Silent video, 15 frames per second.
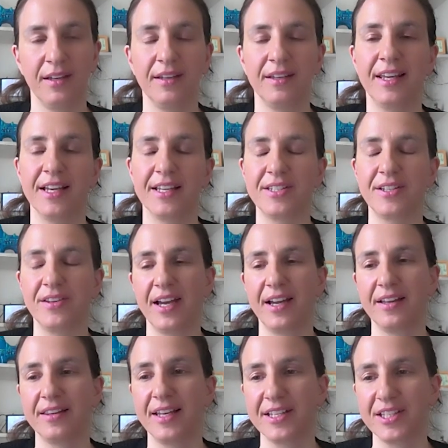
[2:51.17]
Yeah, so
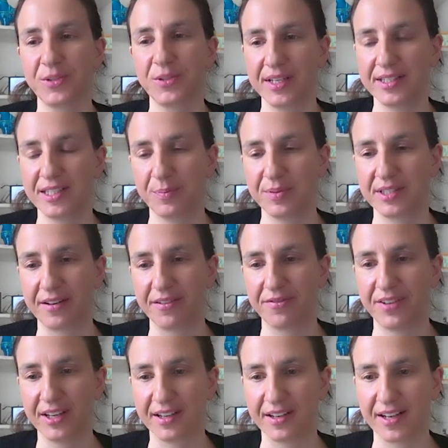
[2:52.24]
that 20%
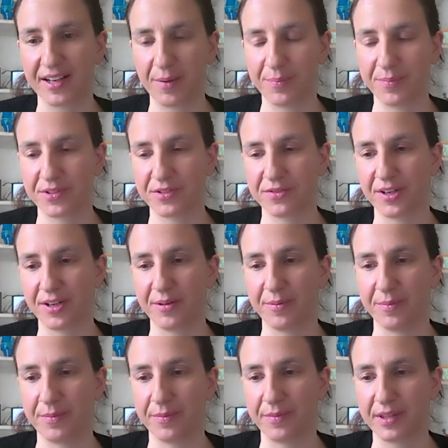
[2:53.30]
figure comes
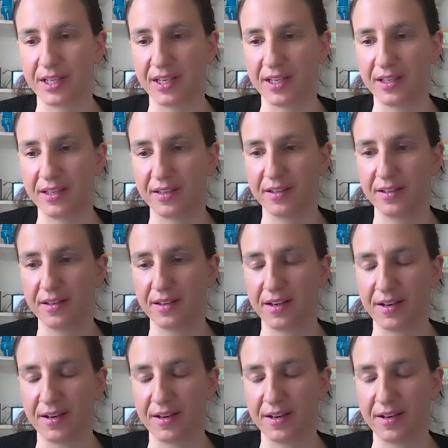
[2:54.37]
from the